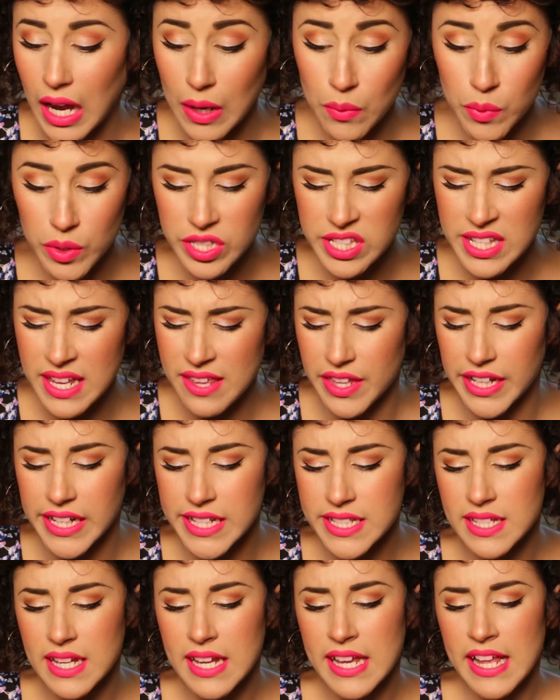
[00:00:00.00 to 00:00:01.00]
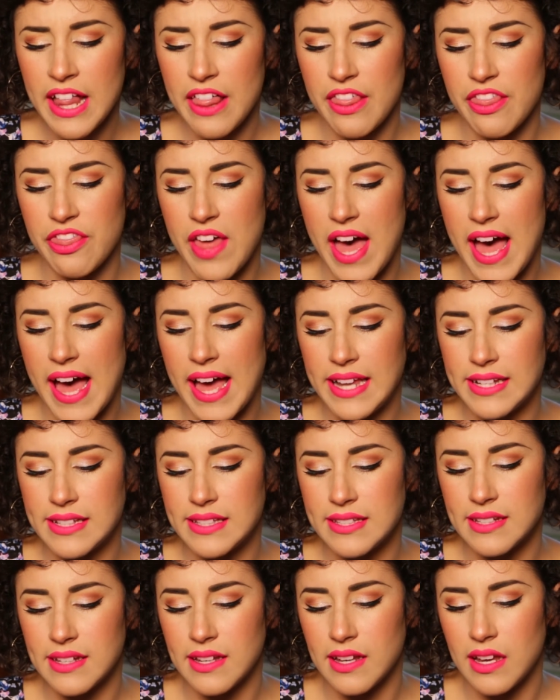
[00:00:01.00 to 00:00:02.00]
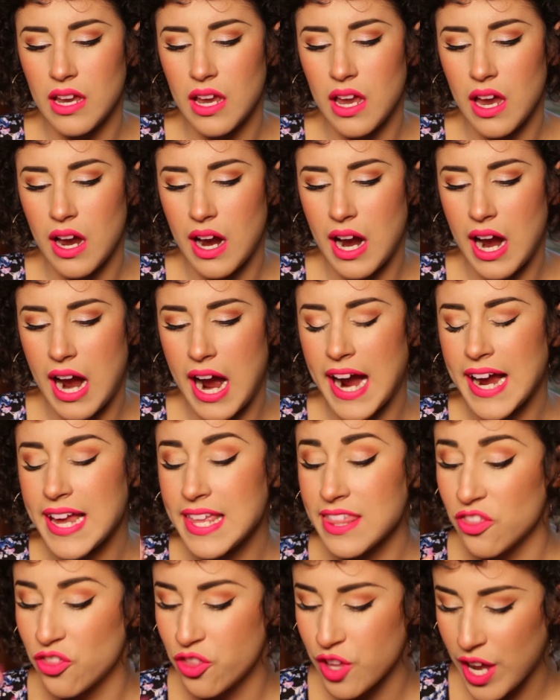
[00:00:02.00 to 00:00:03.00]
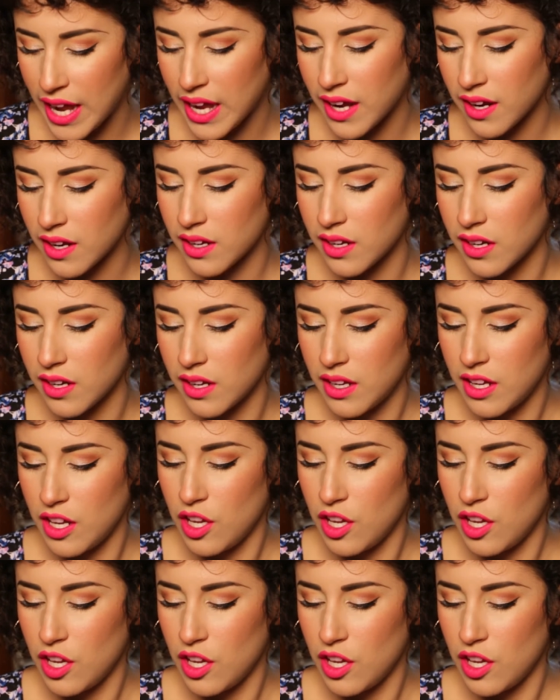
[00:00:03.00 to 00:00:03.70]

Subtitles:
I will say this, that I think